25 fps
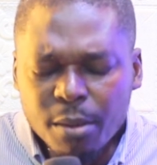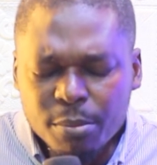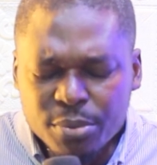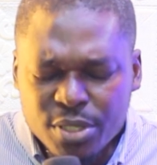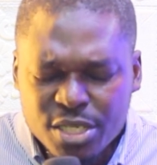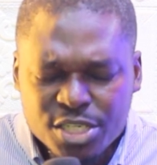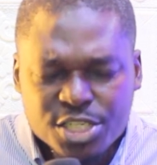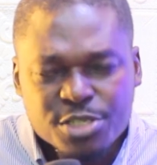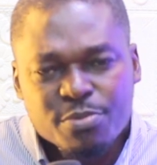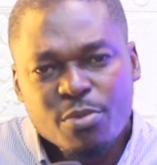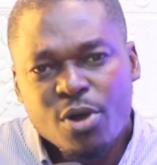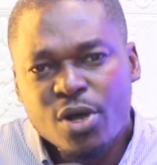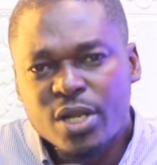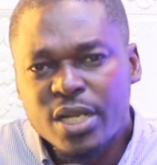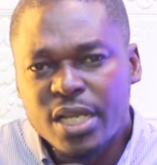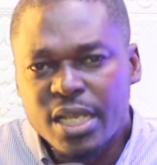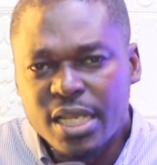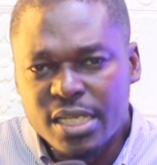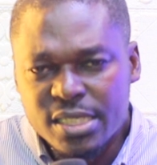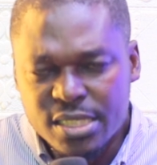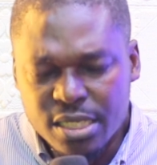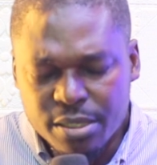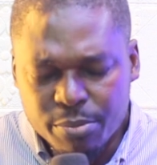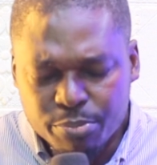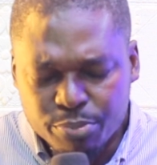This morning
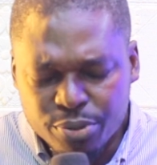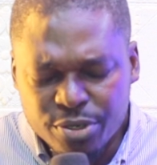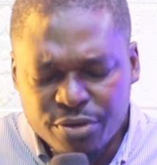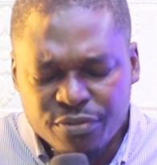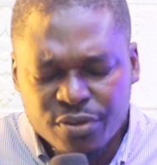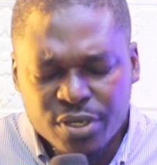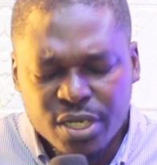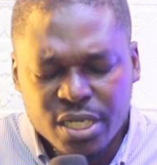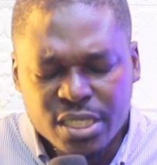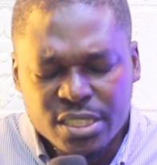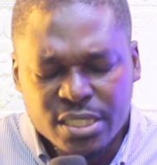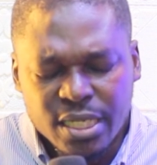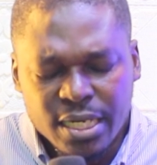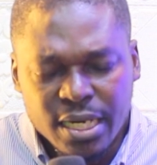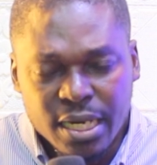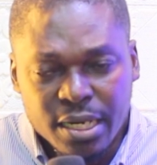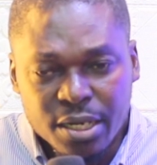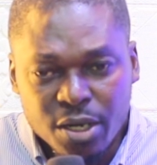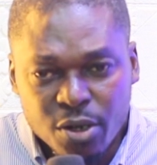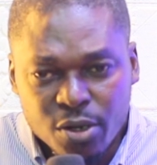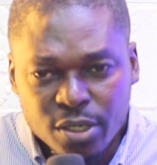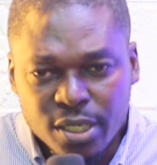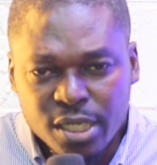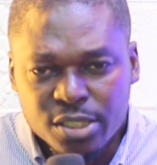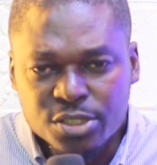is a privilege and an
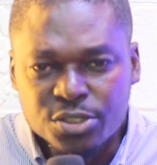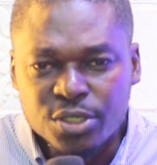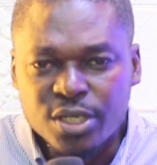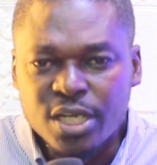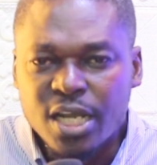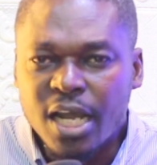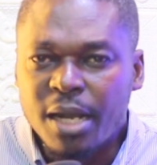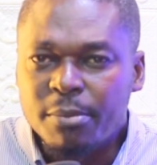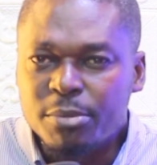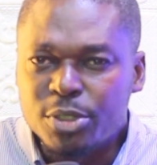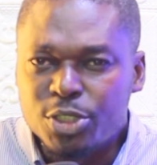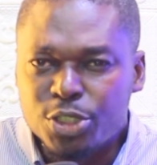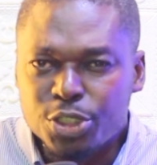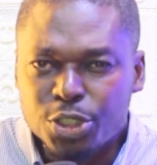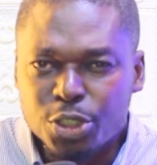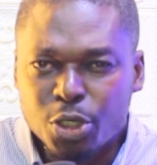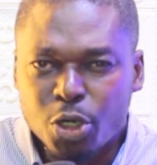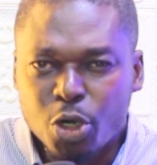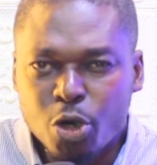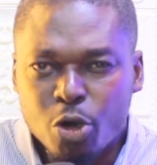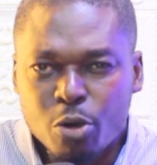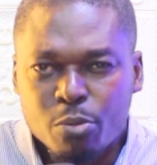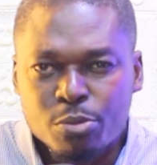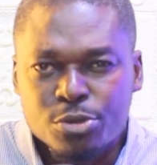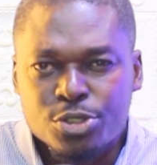honor to come to your
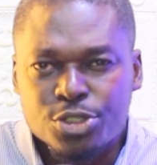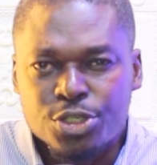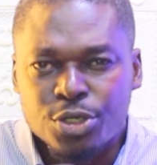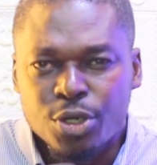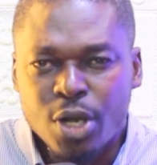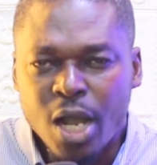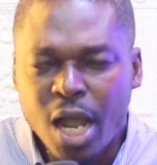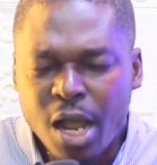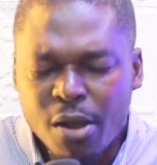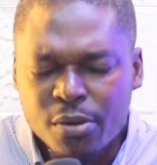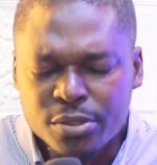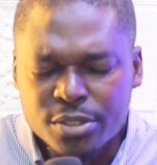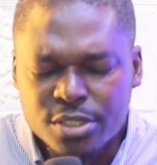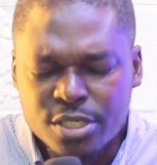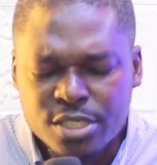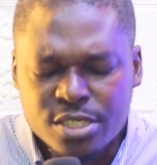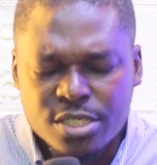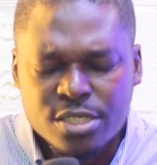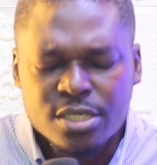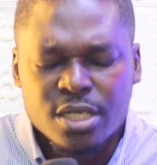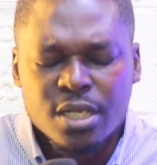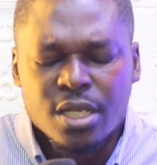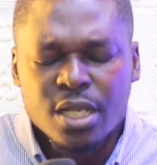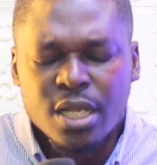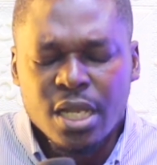homes, your
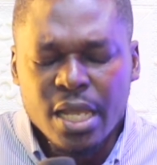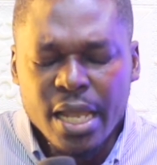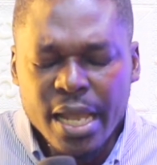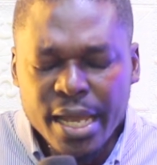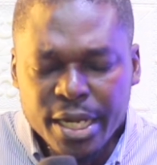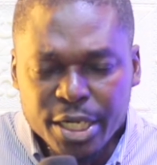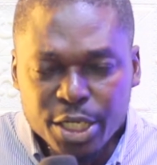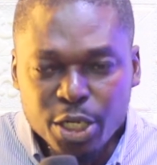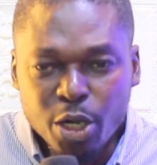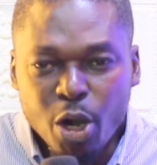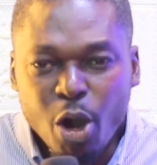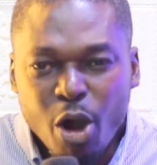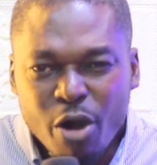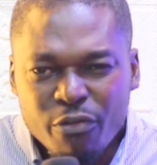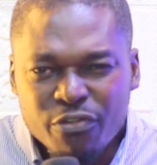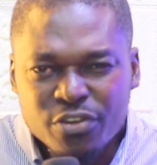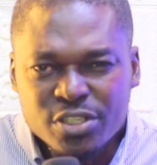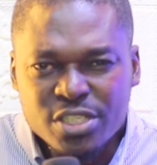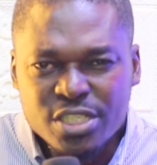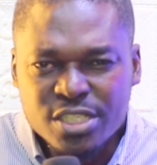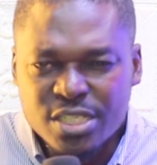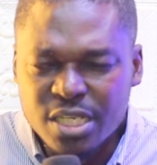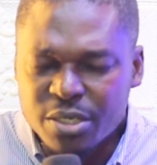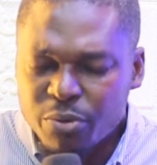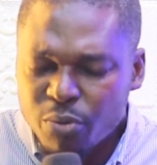houses, and your
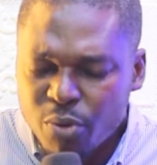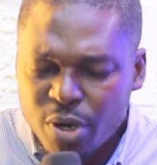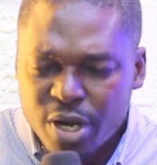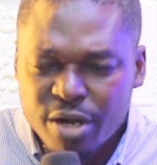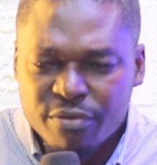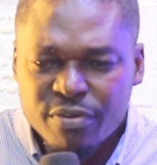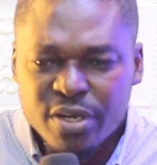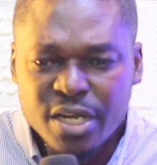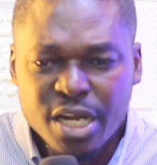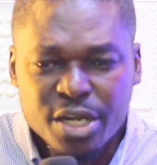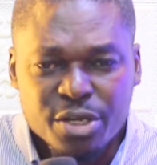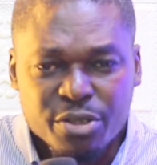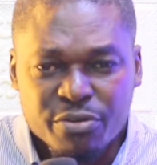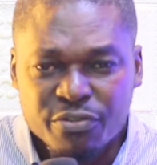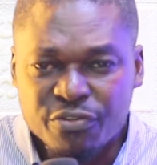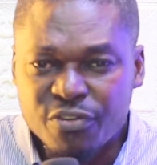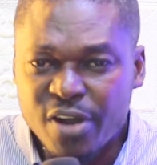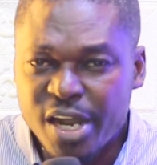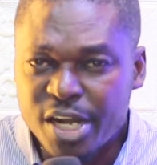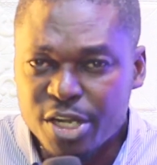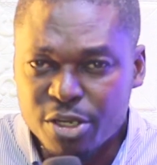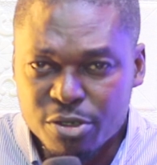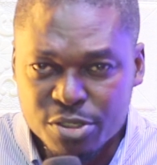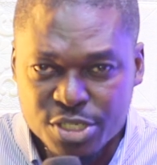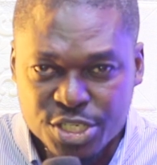offices, and wherever that you
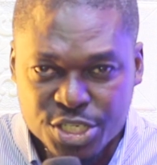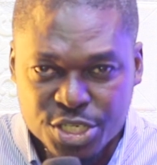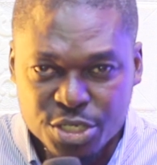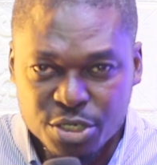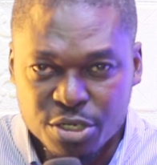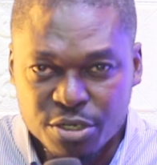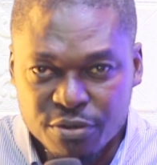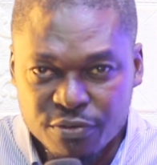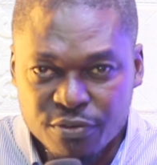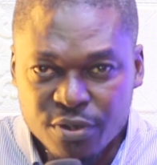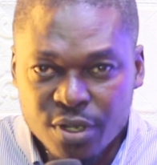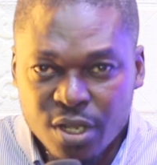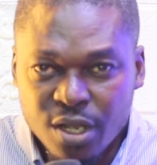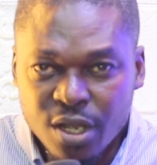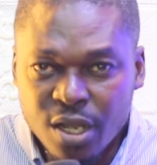find yourself.